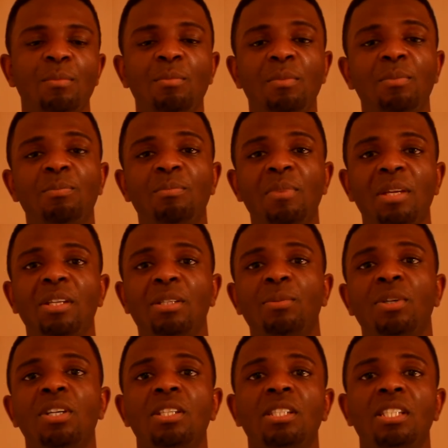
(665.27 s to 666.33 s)
Maybe that's
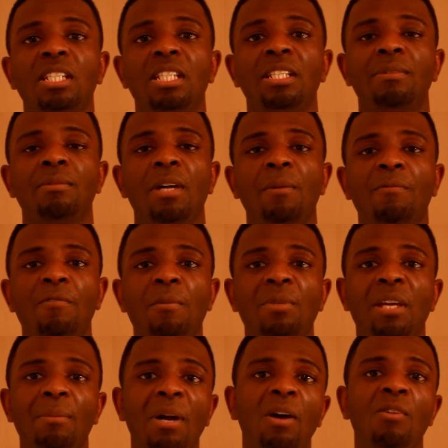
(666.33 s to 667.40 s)
because from
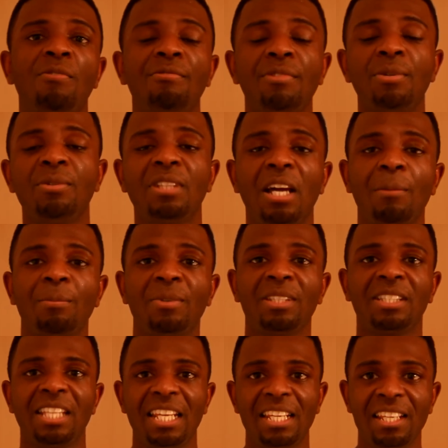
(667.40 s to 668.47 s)
the amount of food that I'm
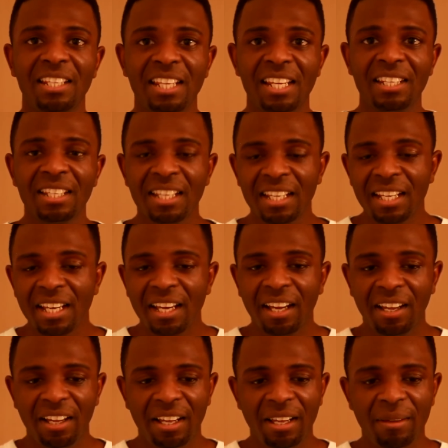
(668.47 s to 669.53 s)
taking in,
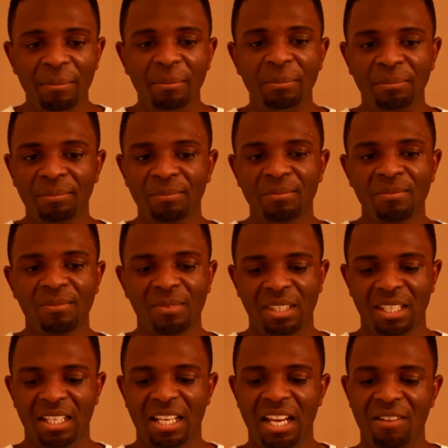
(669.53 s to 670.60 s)
I
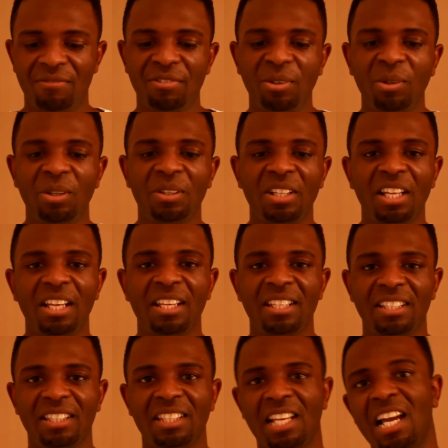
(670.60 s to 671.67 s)
feel I
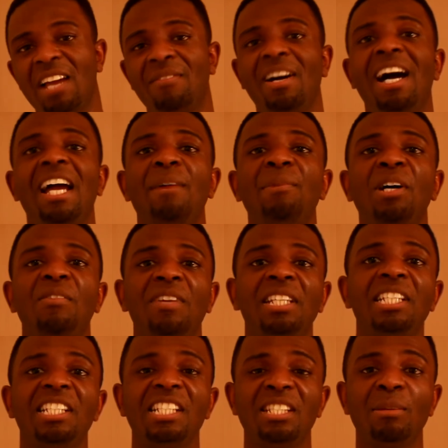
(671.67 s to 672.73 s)
have a high amount of
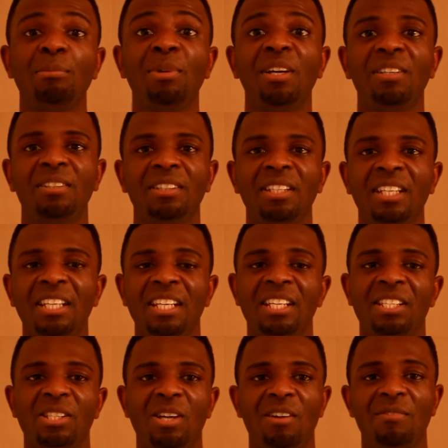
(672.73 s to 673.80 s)
energy to burn.
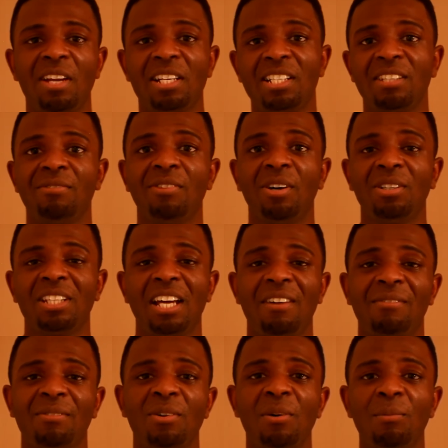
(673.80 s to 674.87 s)
So I've actually felt that
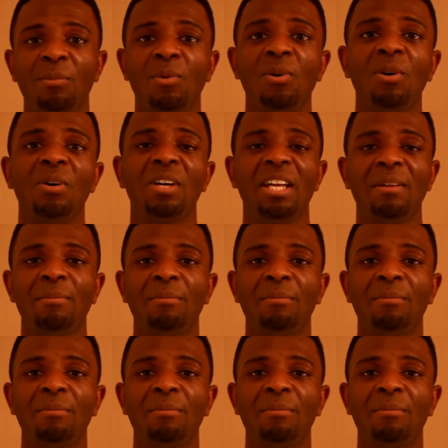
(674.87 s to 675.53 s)
I've got more